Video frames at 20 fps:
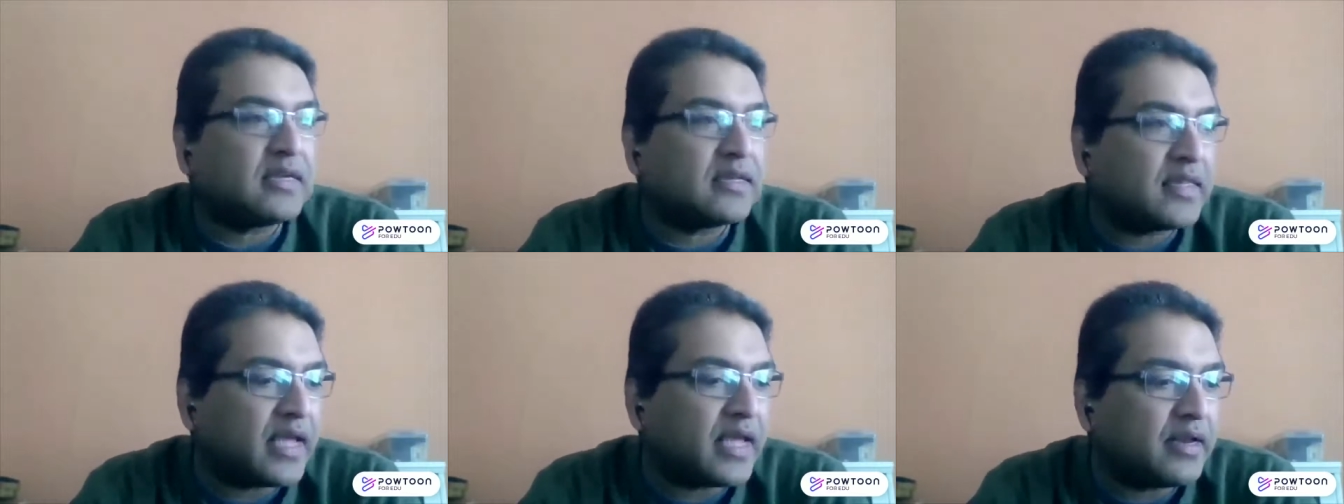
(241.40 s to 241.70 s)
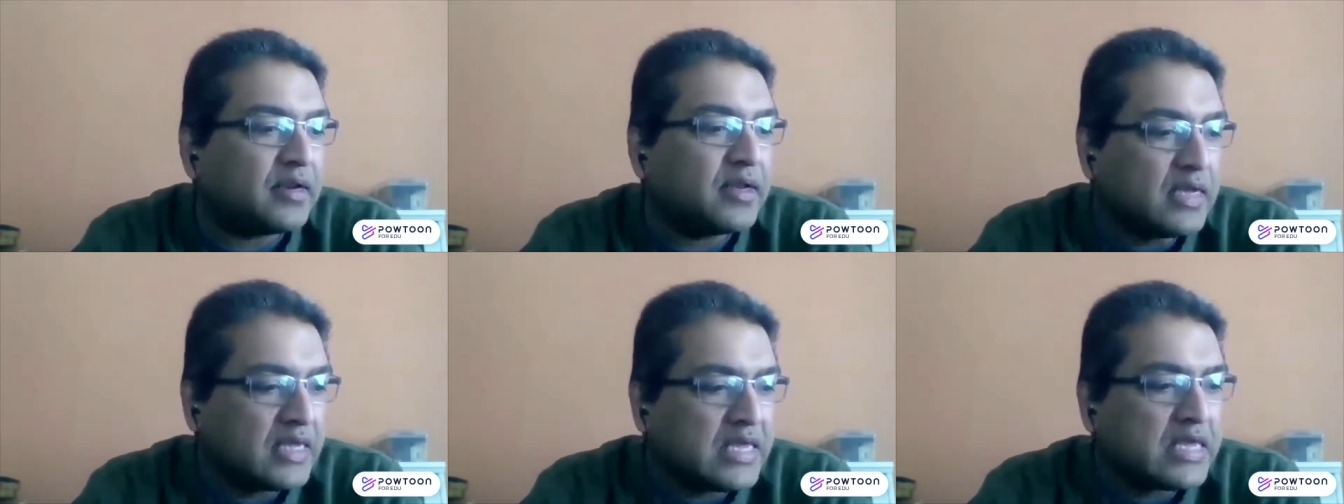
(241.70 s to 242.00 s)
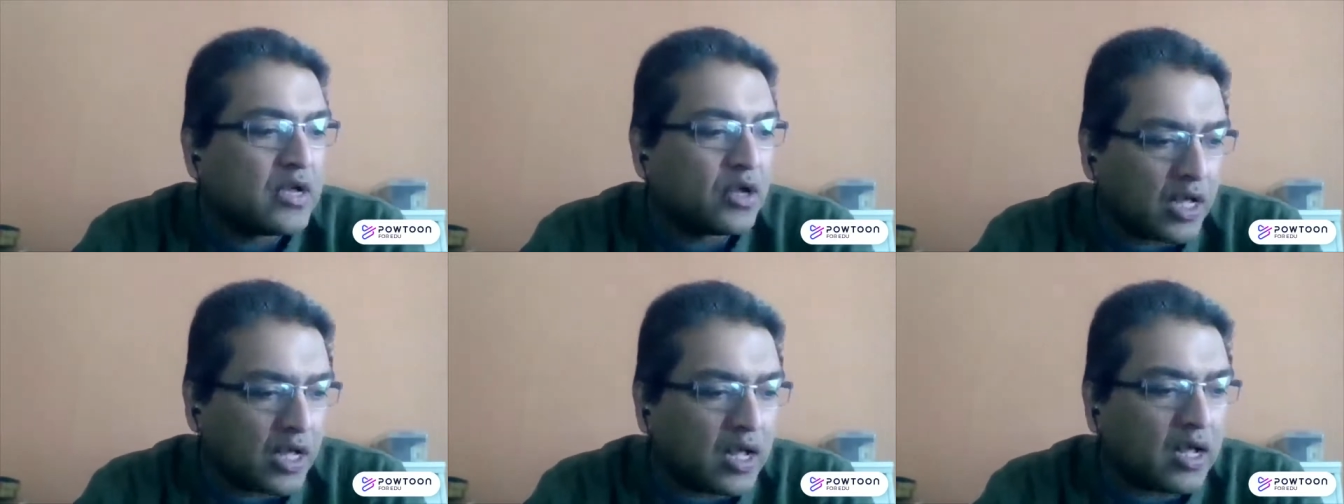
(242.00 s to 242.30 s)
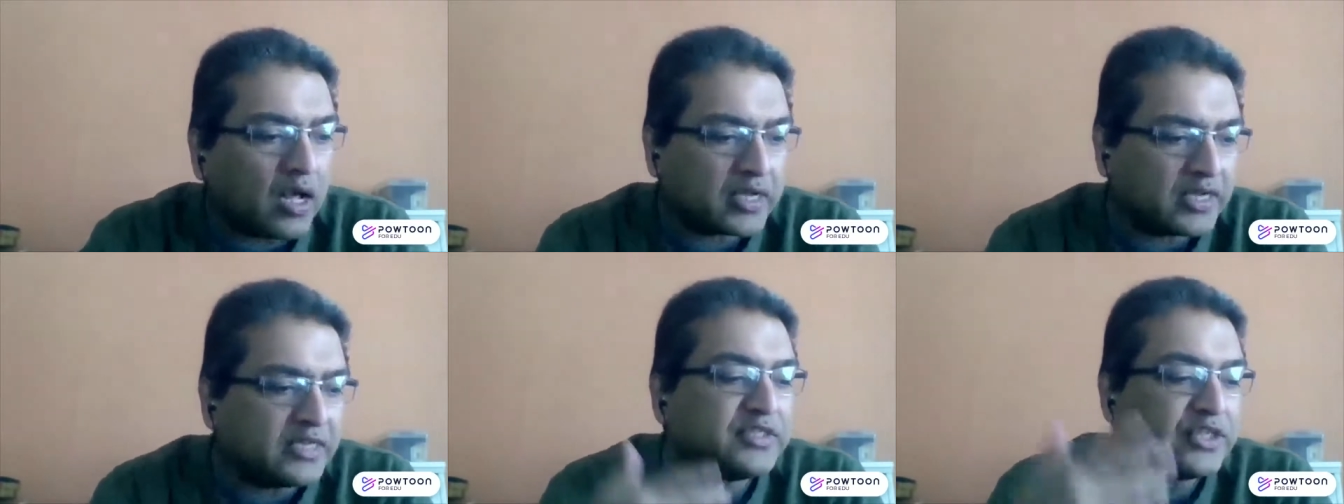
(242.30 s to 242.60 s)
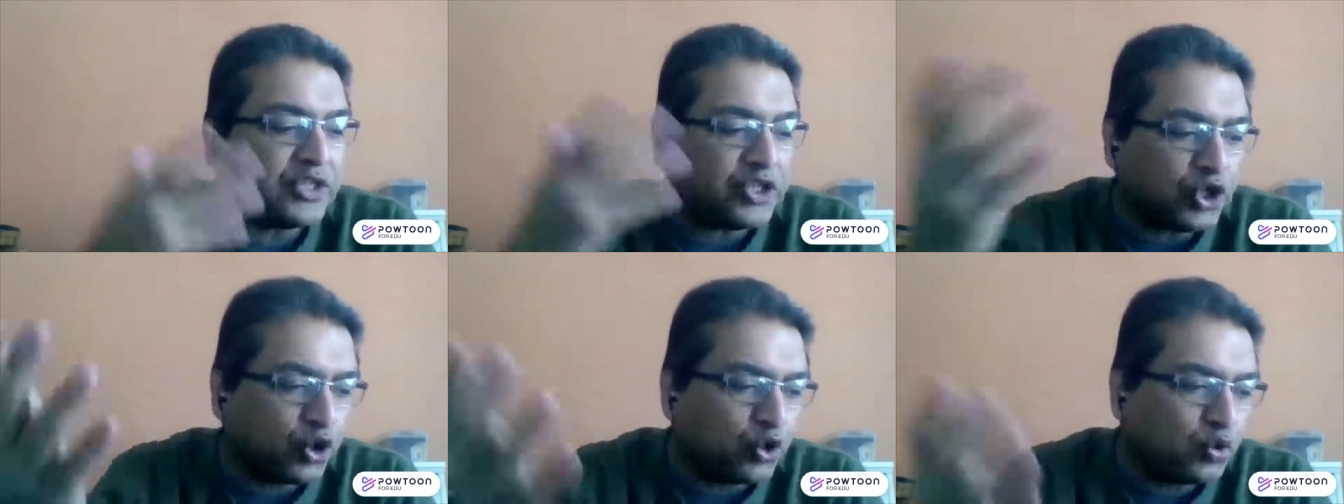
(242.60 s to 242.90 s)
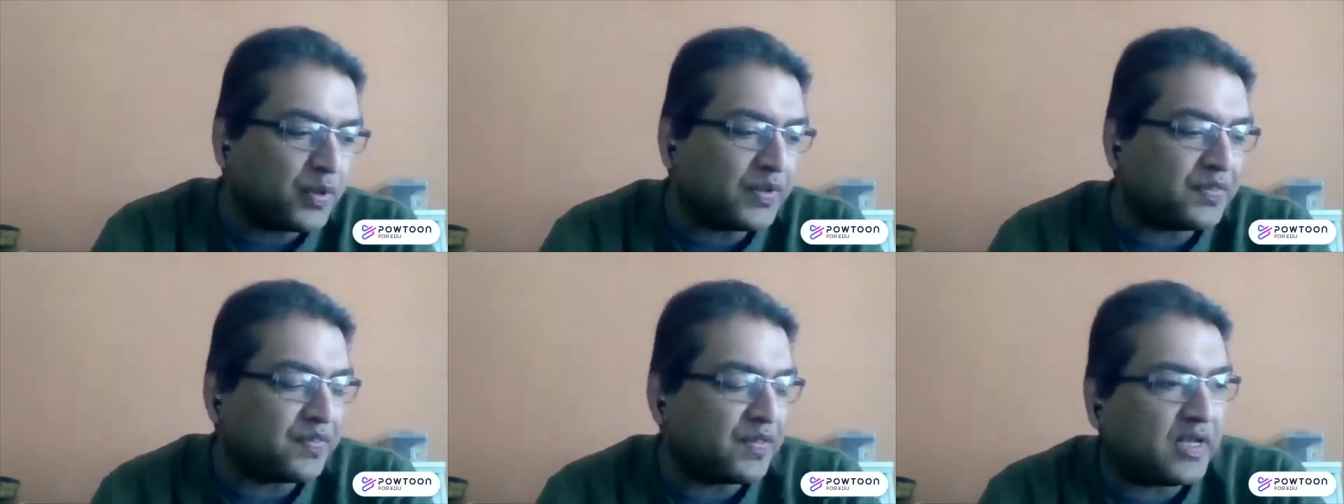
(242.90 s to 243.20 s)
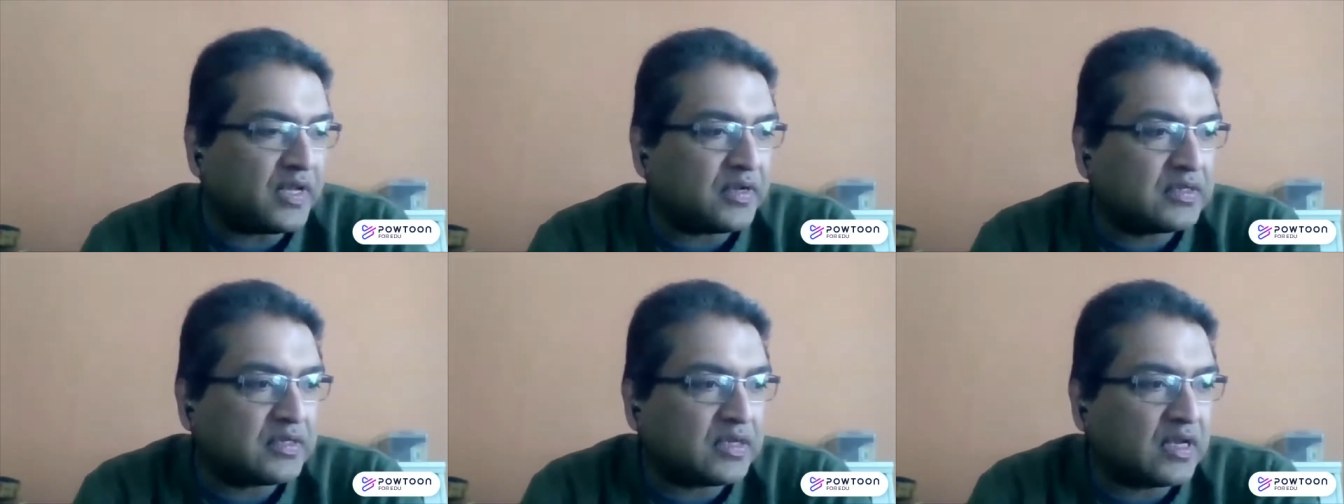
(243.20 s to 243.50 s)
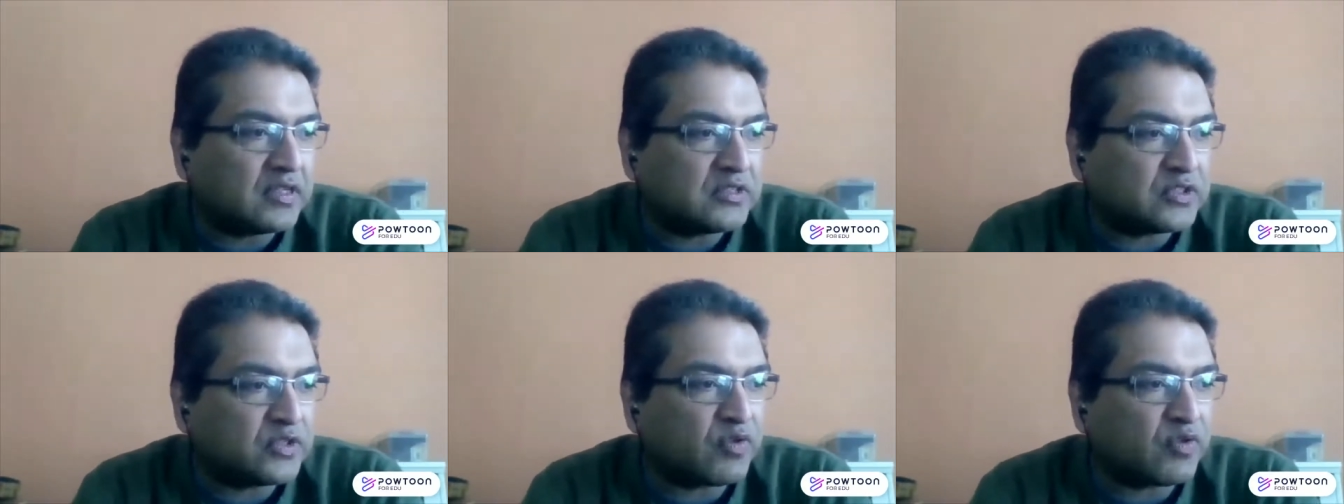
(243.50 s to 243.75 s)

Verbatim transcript: and then uh, continued with it uh,